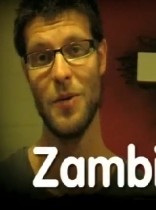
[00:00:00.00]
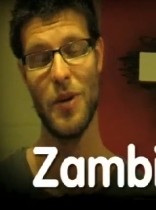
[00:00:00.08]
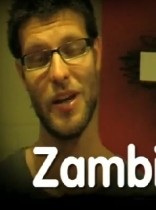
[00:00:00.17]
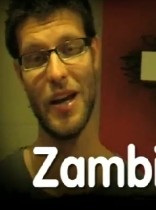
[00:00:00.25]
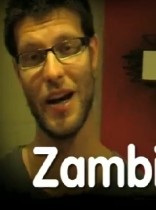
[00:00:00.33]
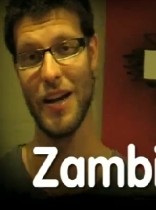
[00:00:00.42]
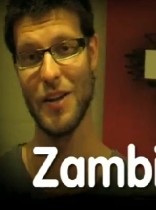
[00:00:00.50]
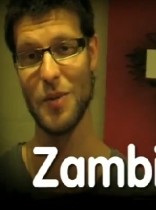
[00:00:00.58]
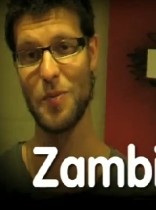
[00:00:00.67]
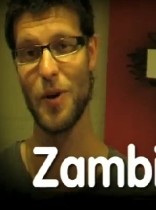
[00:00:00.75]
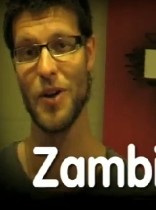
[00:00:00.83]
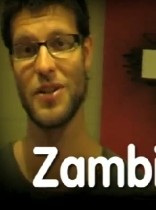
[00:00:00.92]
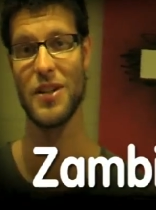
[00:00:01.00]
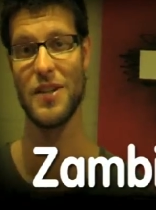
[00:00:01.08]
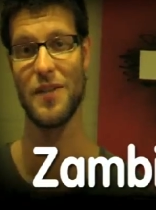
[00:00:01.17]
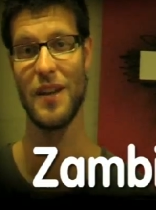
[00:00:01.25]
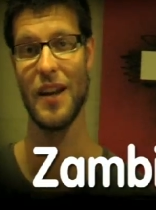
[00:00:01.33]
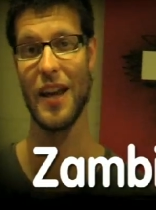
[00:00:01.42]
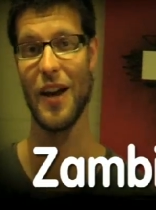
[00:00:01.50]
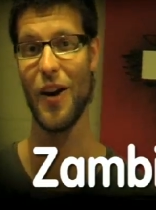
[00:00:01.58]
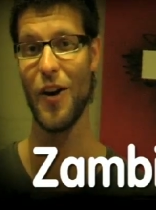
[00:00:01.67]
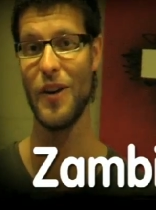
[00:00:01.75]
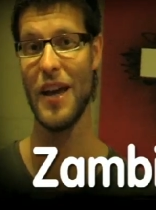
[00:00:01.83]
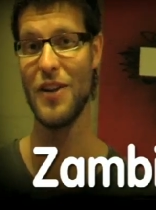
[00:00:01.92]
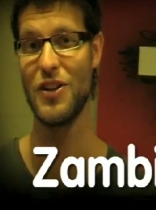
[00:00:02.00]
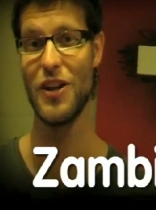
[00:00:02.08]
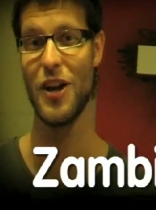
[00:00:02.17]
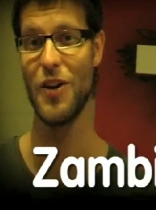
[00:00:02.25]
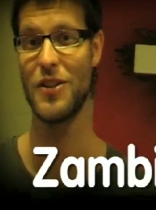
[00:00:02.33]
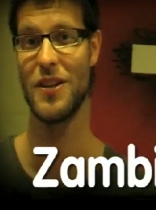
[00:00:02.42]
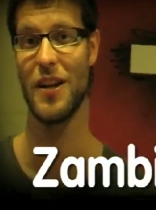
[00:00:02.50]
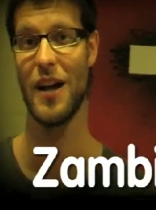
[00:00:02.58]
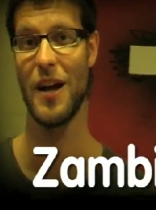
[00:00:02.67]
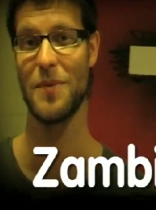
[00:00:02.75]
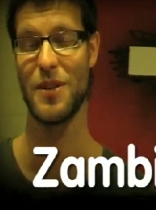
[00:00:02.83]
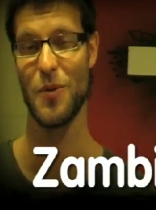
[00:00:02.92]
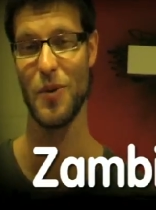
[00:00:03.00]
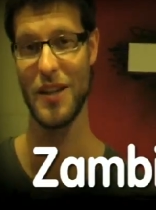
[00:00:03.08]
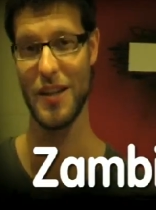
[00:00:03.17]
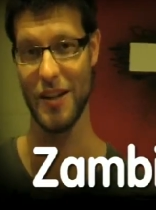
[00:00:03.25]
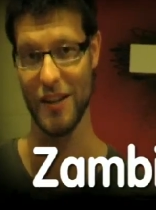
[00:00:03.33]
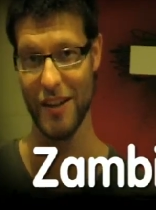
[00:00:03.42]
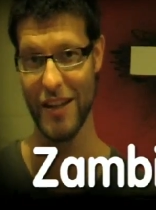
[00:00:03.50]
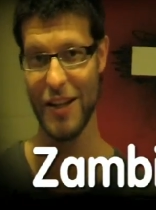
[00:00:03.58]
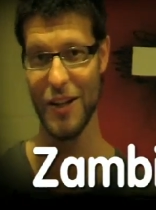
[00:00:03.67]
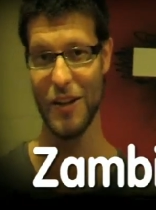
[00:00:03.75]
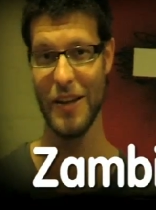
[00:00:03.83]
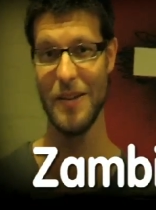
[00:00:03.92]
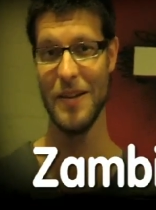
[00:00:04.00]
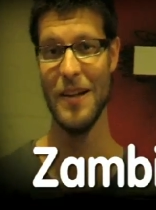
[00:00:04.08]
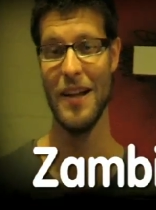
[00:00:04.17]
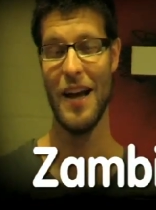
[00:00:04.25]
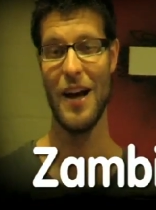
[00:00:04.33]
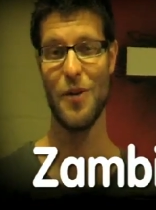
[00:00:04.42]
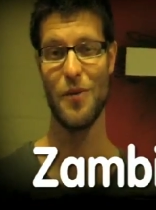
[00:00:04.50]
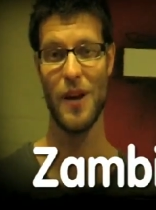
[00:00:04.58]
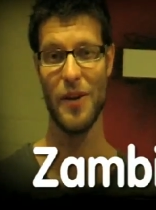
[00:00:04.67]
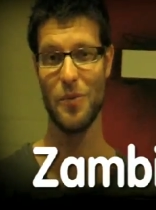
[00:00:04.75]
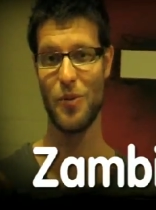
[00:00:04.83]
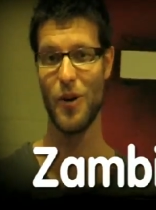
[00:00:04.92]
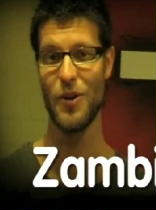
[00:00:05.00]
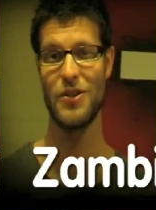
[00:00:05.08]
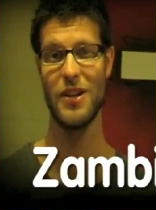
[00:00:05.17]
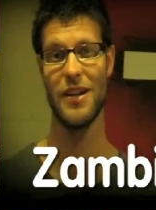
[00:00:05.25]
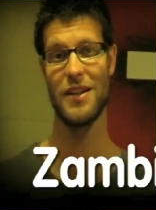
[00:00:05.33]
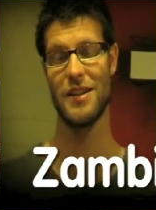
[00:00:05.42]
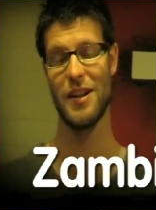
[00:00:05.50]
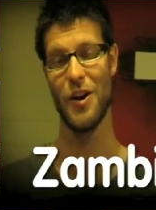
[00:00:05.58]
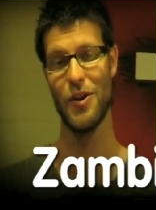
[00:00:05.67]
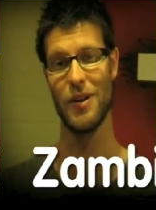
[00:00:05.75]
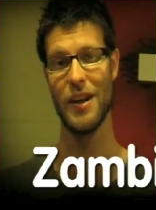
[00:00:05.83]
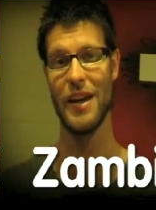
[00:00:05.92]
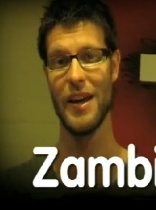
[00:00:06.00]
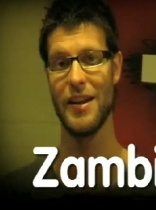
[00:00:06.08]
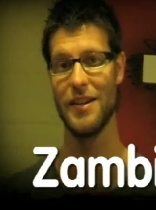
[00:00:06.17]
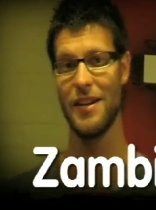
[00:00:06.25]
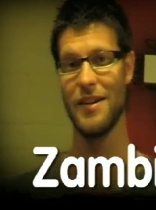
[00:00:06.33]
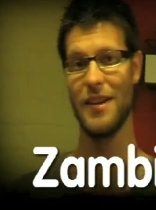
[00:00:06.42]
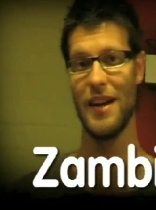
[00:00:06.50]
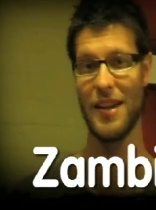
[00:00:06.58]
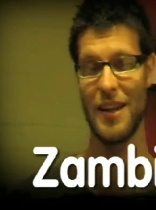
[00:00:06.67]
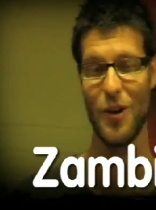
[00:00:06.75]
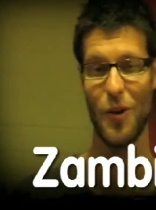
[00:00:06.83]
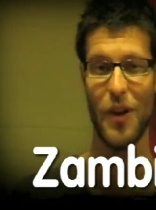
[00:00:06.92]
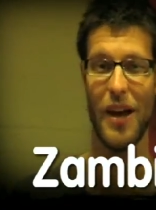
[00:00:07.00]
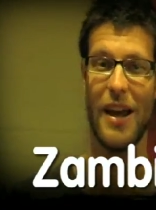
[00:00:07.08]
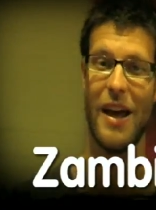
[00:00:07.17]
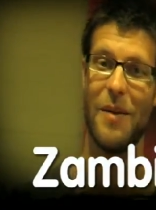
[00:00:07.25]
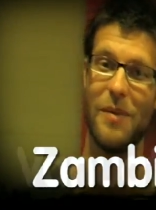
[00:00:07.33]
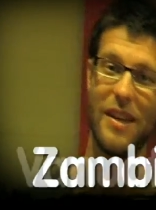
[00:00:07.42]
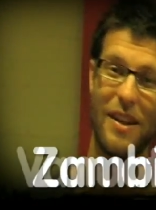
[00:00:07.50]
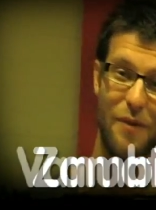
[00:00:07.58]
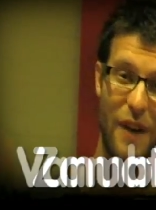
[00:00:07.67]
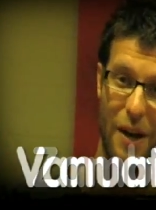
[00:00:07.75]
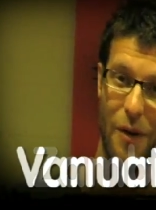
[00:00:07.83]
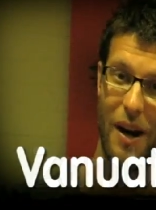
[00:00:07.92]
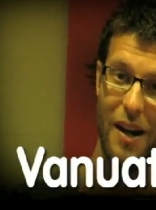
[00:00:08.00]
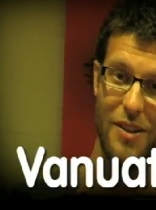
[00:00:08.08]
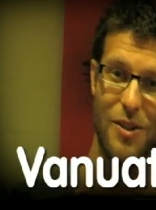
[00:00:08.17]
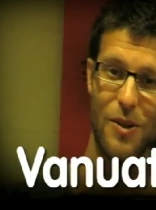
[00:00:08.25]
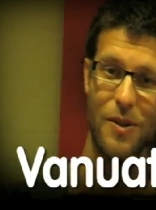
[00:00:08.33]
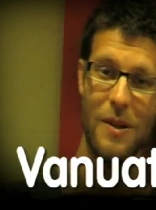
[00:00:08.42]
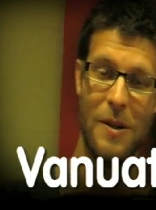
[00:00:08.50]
We are in the process of getting our own NGO set up so we can legally uh, run projects and own land and uh, get all that happening in Vanuatu.